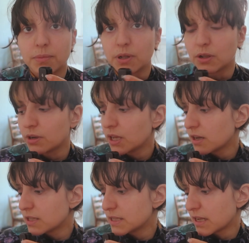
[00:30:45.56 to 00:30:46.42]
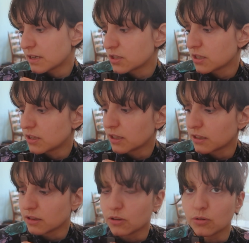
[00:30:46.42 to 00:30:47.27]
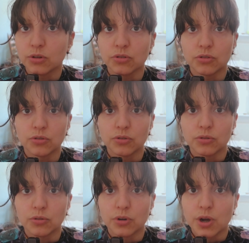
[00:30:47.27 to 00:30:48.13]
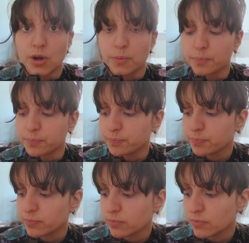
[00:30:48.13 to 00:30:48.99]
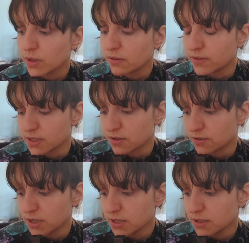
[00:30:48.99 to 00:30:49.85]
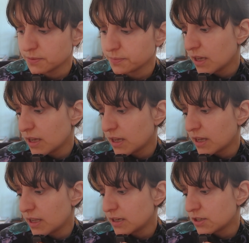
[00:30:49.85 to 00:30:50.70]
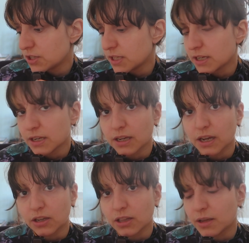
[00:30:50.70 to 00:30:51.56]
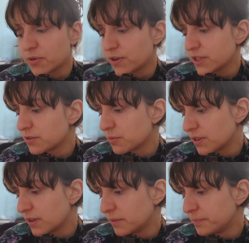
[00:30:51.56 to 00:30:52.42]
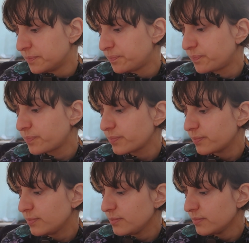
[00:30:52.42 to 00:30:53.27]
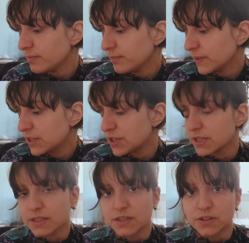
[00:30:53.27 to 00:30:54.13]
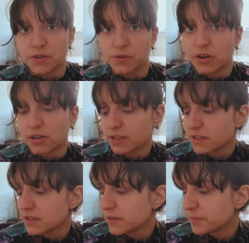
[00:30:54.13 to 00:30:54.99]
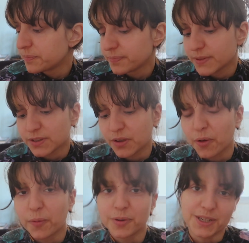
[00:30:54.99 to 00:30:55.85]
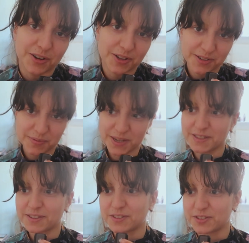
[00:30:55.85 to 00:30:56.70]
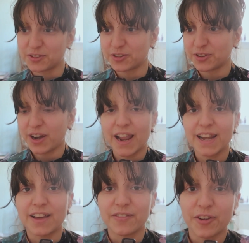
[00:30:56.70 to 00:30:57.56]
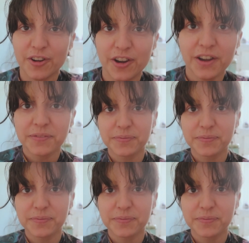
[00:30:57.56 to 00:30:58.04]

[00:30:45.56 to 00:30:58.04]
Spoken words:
Lonely Hearts is actually like a local restaurant, and she did a collaboration with them. She's a tattoo artist. So shout out to my sister. I love her.